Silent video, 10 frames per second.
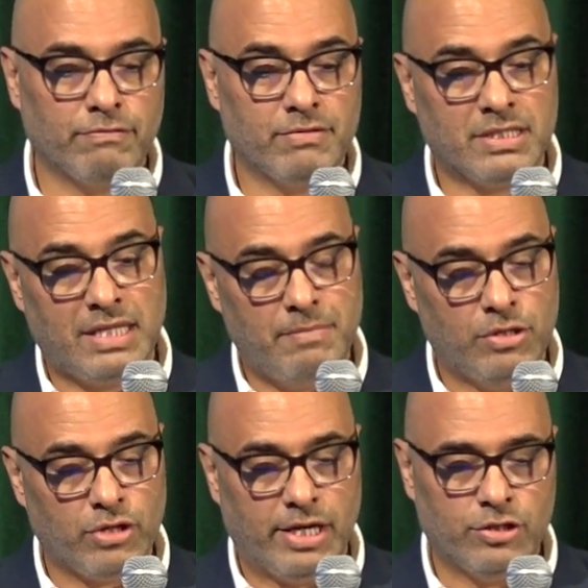STEM
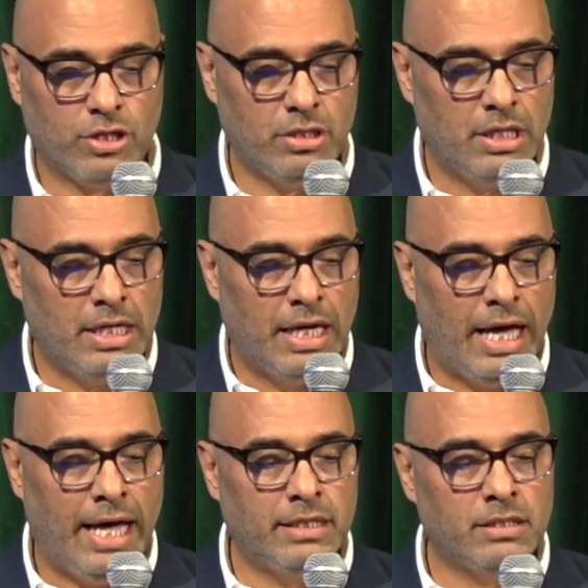education,
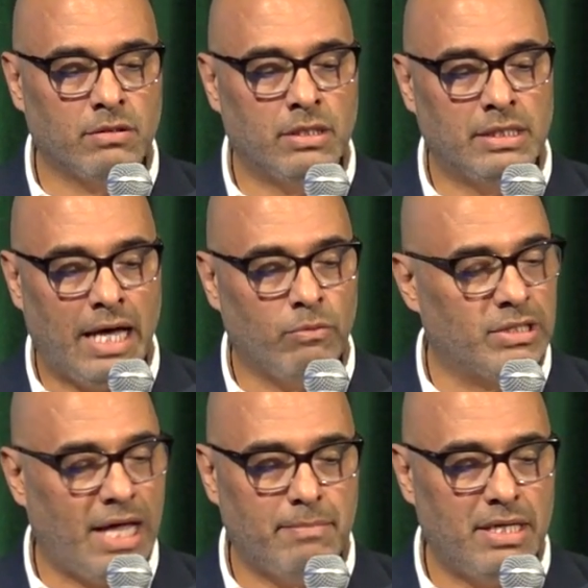and that
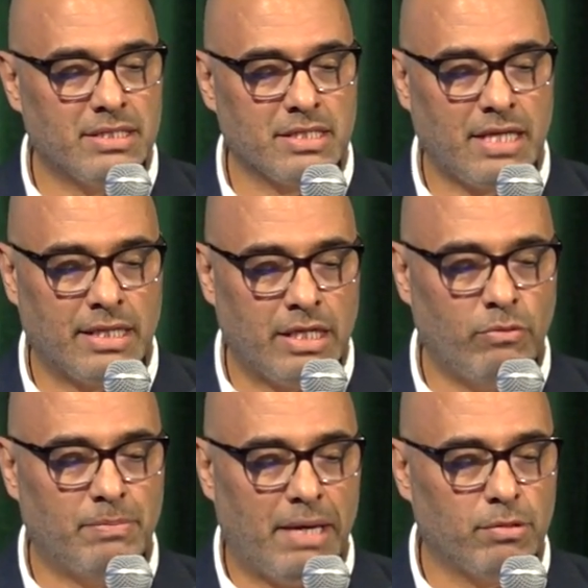what that means is that they
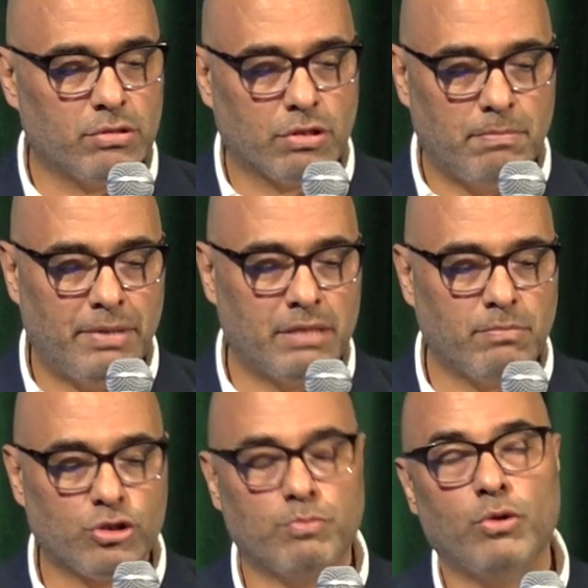will be able to compete
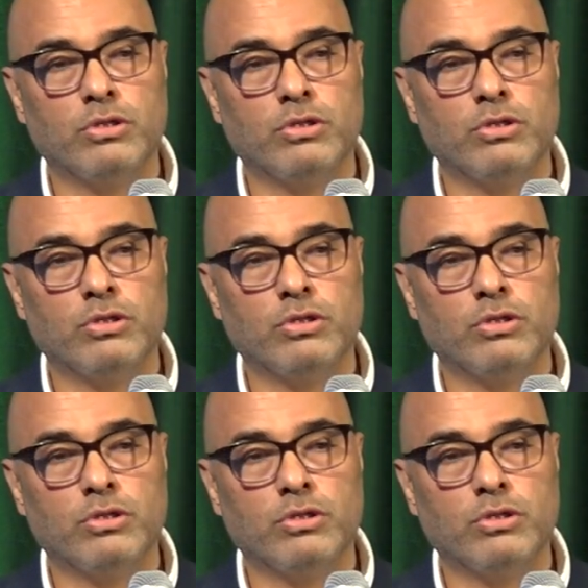much more